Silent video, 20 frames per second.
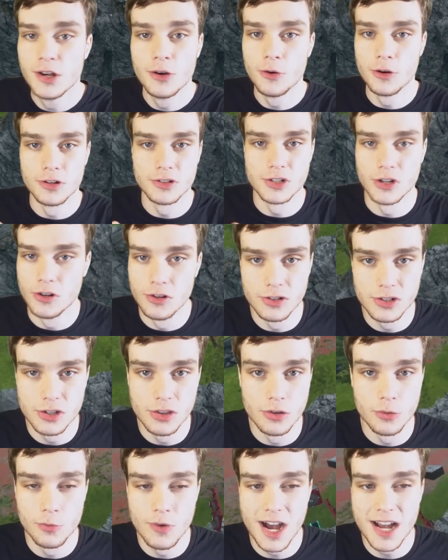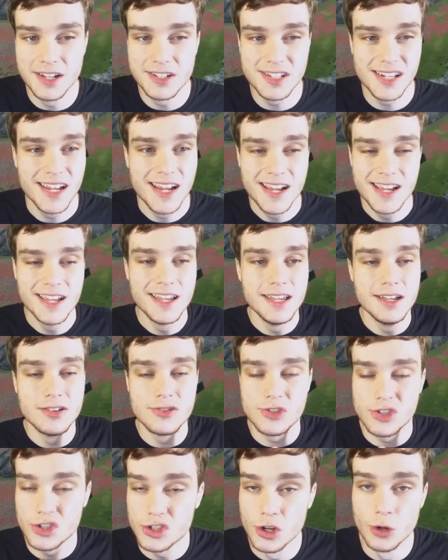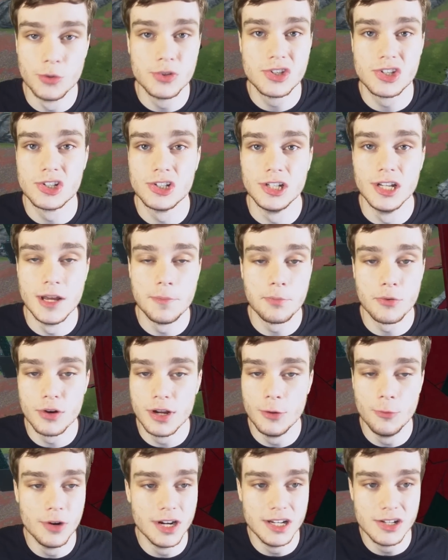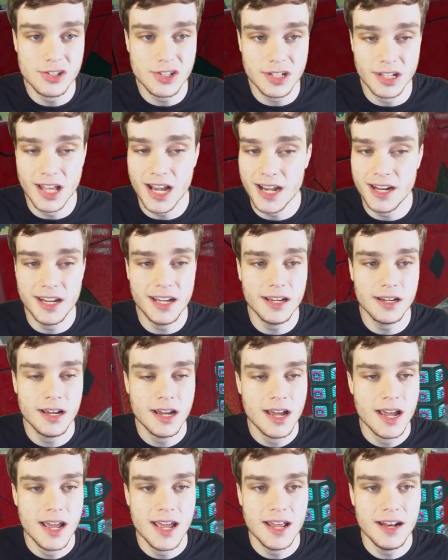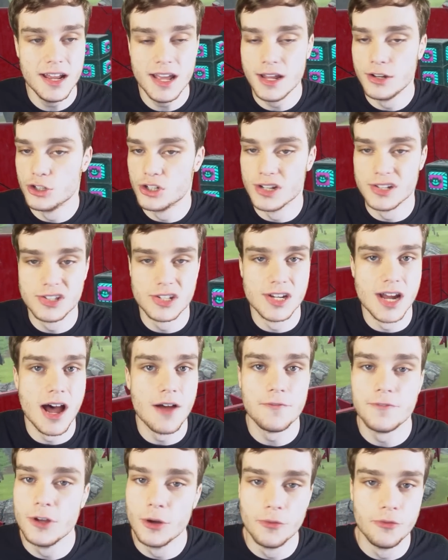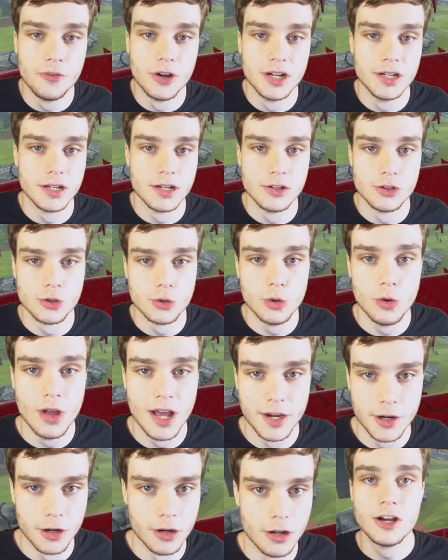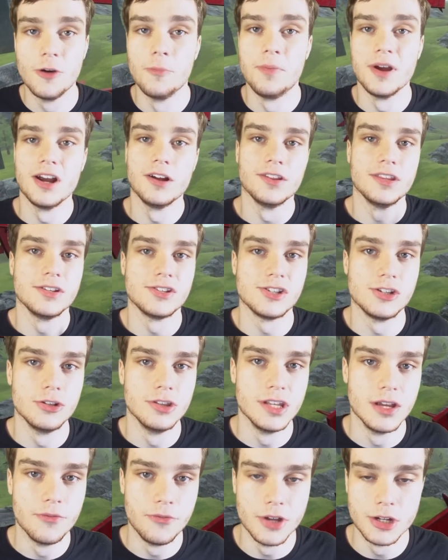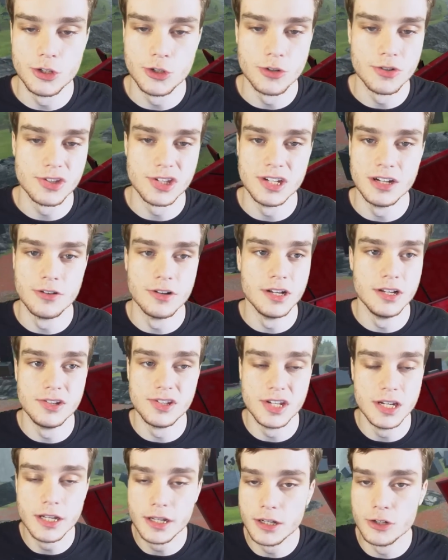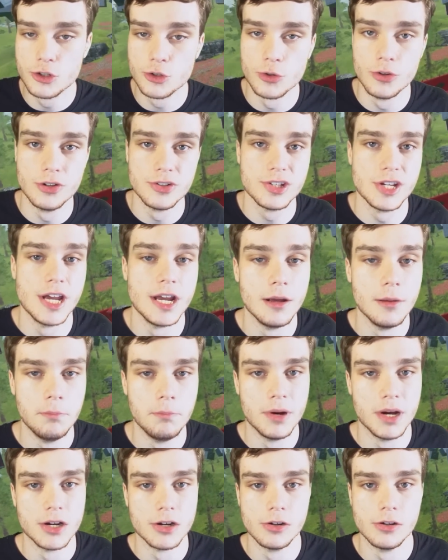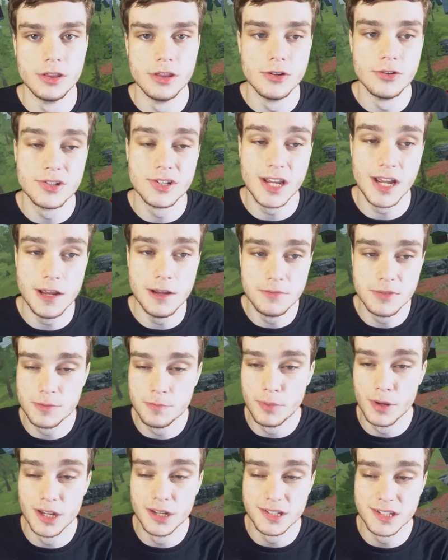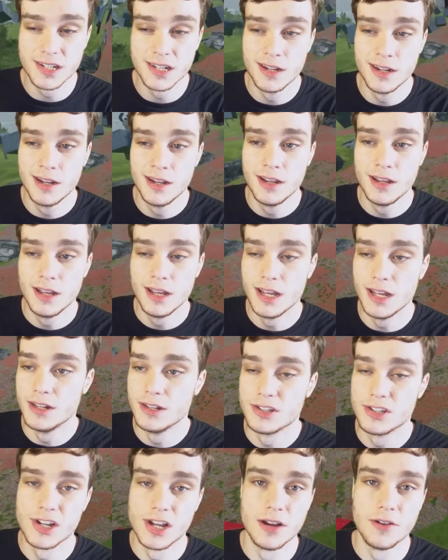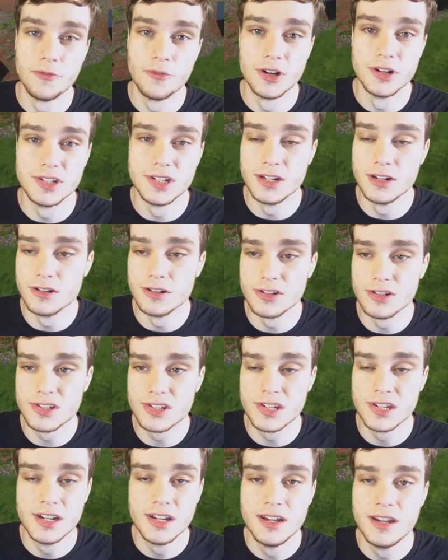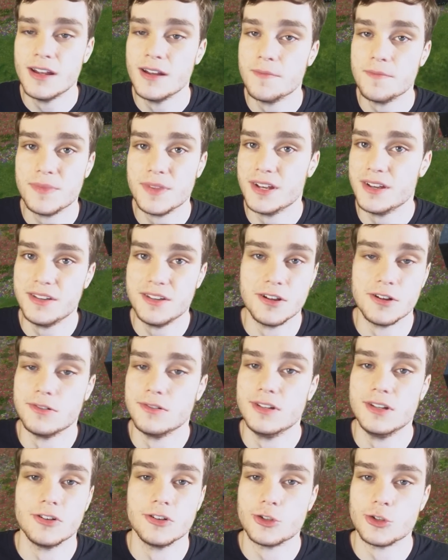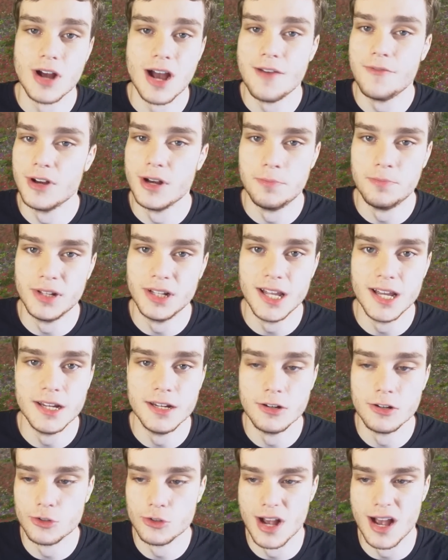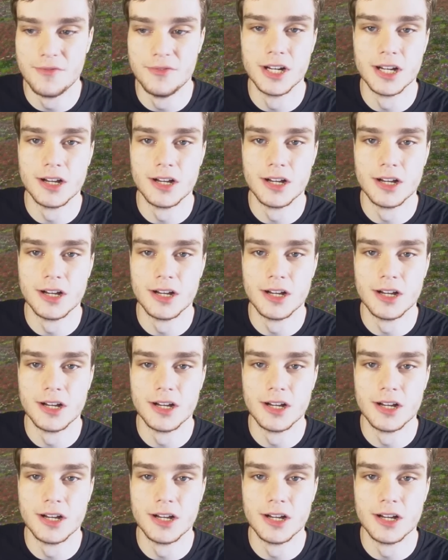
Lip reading: or turn to the right. He is so slippery when he's gliding, and it does not feel fun to control at all. Compare this to the Adventure series, he controls like butter in those games, but in Sonic Frontiers, you're driving a plane, you're driving a